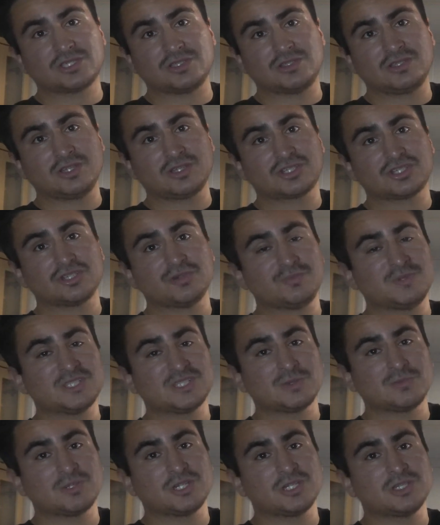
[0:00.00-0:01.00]
there should be
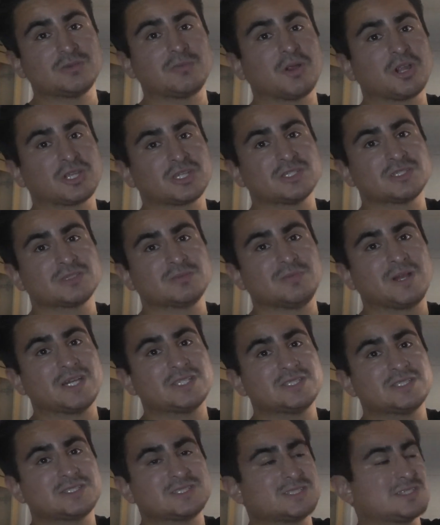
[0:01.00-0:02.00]
someone in the market to buy
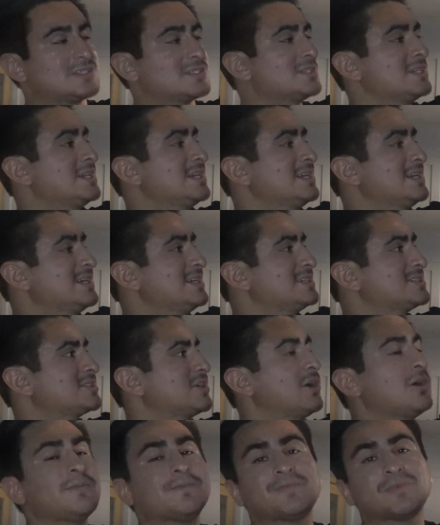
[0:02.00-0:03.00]
this thing.
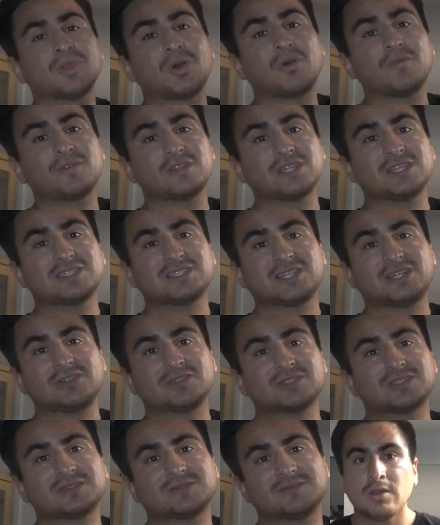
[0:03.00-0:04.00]
So hopefully it
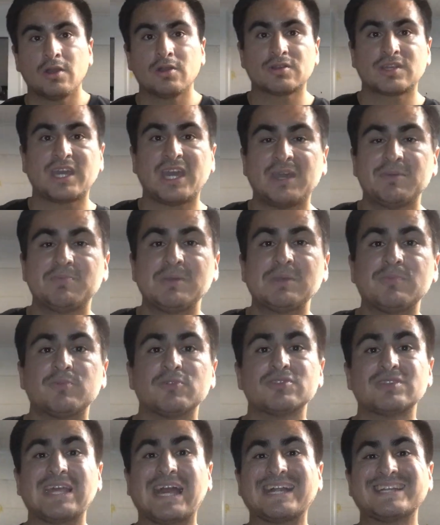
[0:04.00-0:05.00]
sells. Okay
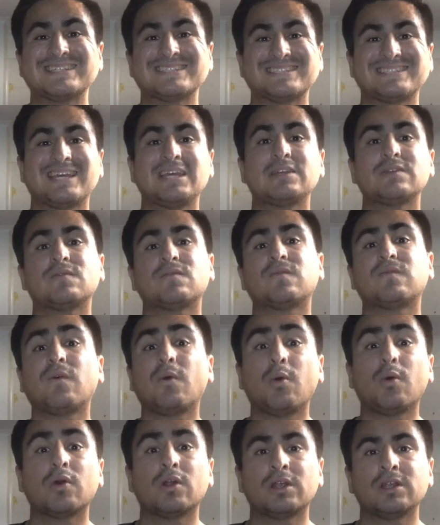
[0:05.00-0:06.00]
people, that is it
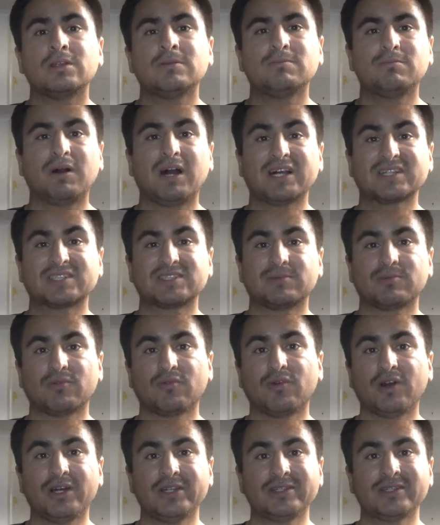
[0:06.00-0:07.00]
for box number
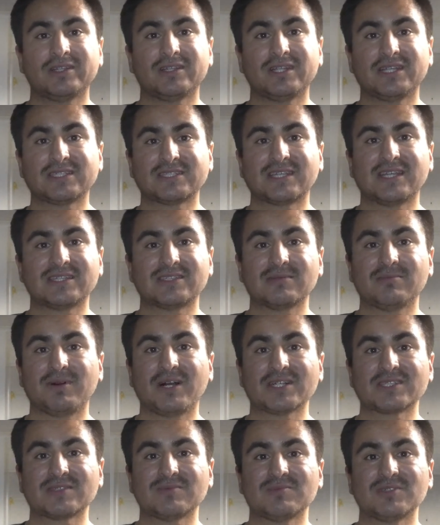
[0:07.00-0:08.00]
1. Let's get to
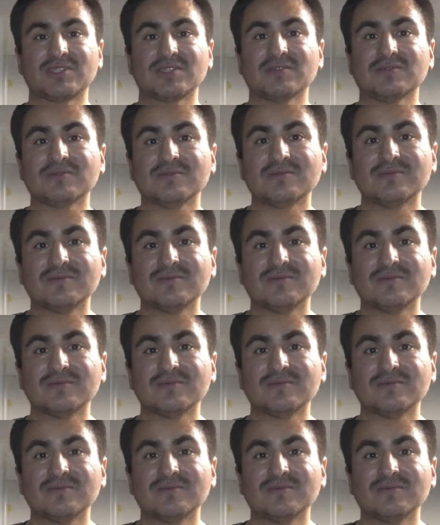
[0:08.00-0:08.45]
box number 2.